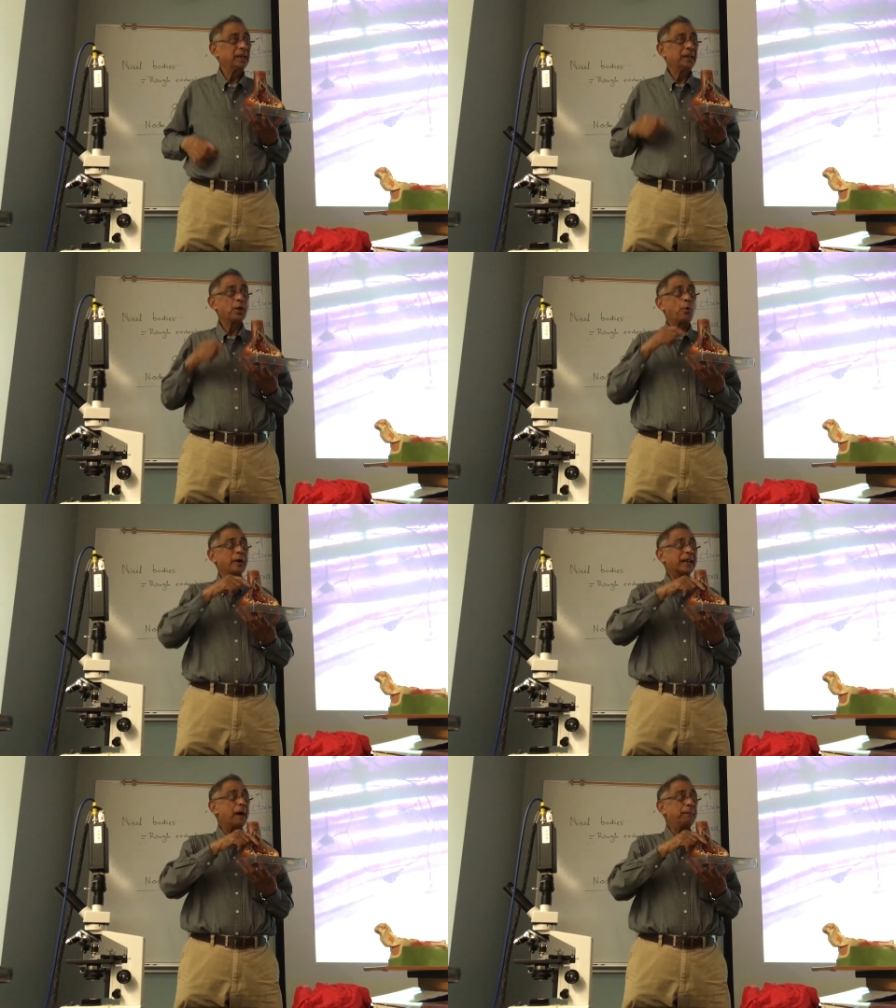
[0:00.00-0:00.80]
You know
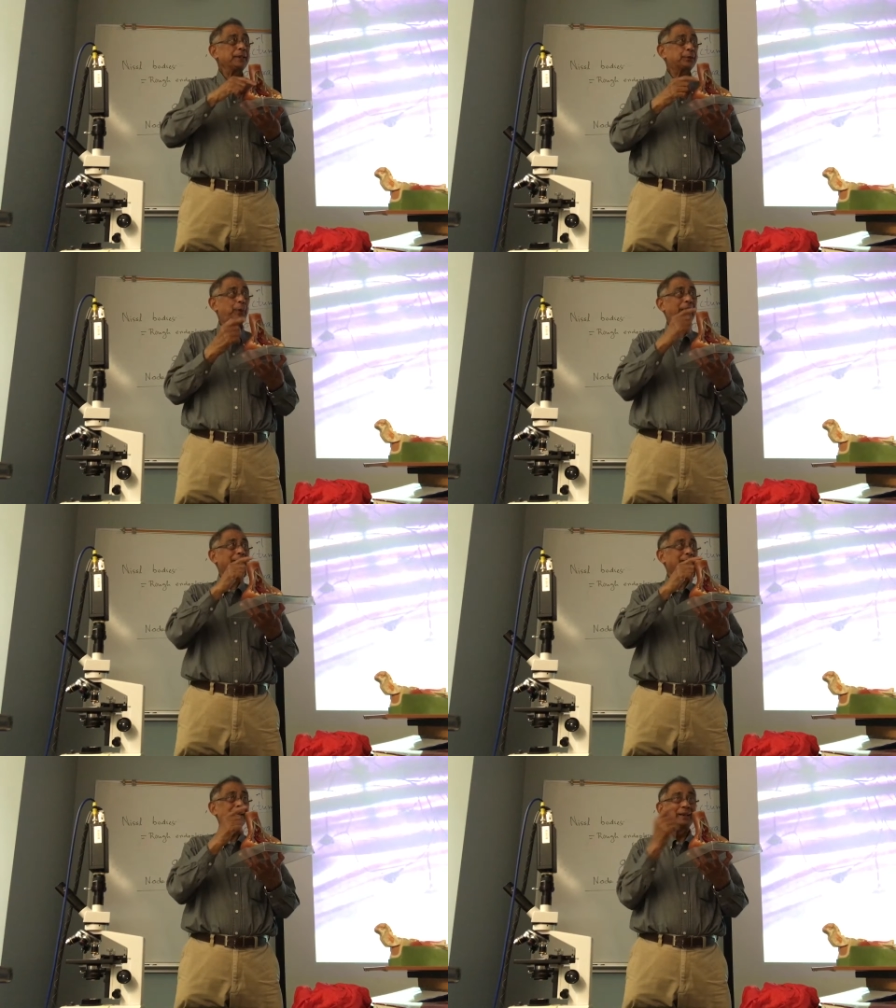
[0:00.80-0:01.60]
what happens
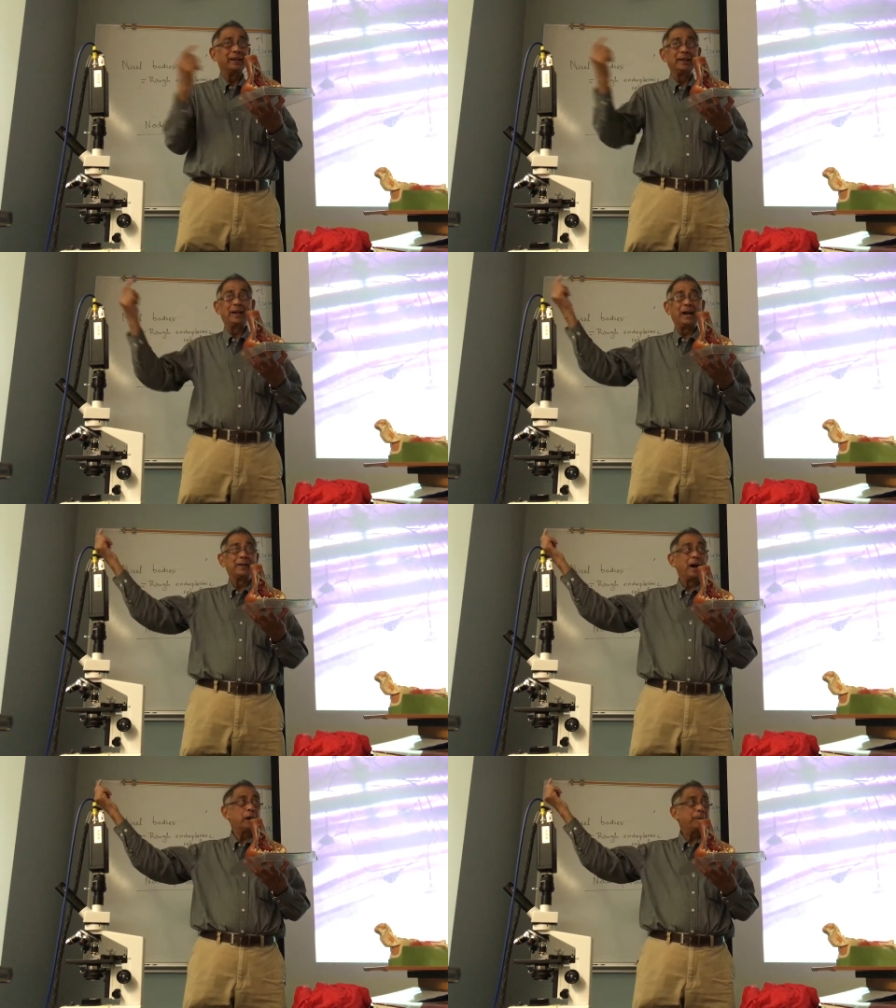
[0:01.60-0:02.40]
when a
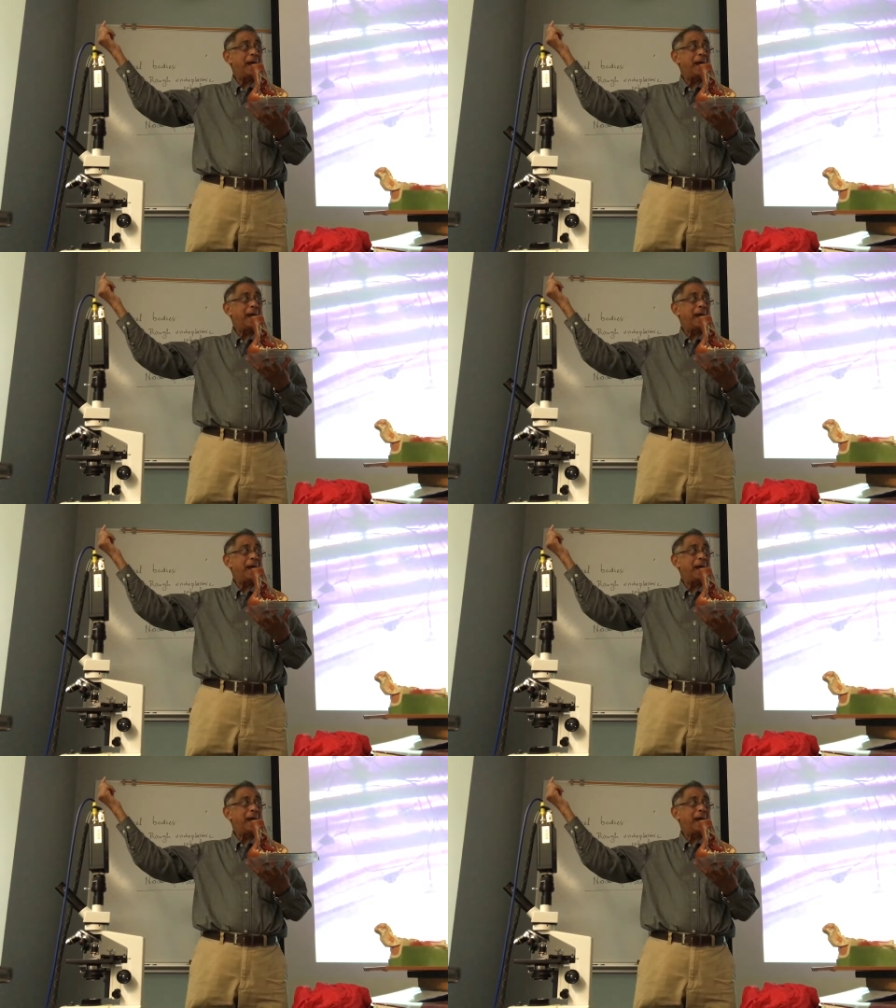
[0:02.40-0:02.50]
nerve